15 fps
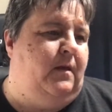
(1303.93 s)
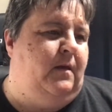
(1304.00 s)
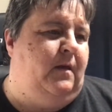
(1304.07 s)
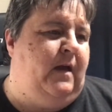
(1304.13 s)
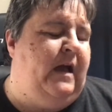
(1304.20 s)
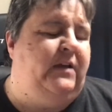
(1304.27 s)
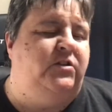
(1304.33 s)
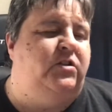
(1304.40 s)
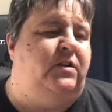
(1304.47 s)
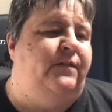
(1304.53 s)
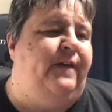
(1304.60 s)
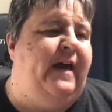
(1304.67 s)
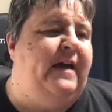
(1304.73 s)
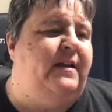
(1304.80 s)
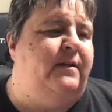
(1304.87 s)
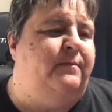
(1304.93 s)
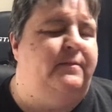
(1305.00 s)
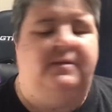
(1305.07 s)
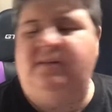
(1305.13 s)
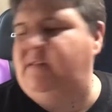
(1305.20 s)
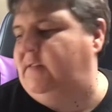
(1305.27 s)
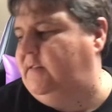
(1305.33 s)
I should have had
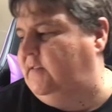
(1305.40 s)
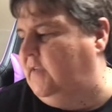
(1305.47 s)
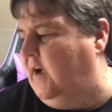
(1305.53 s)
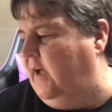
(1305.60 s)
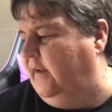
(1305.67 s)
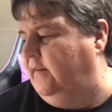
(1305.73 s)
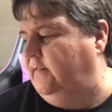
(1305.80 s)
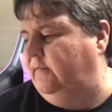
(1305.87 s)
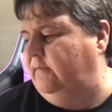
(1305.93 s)
them done.